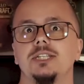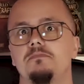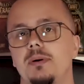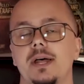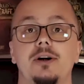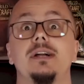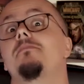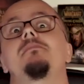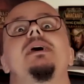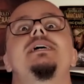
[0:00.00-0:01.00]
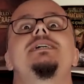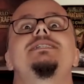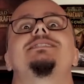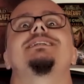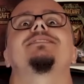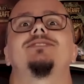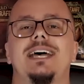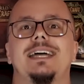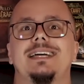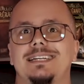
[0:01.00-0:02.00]
better and amazing
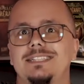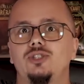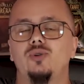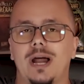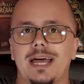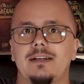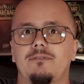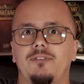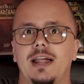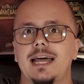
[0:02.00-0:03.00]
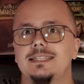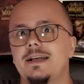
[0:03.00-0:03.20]
tank in Dragonflight.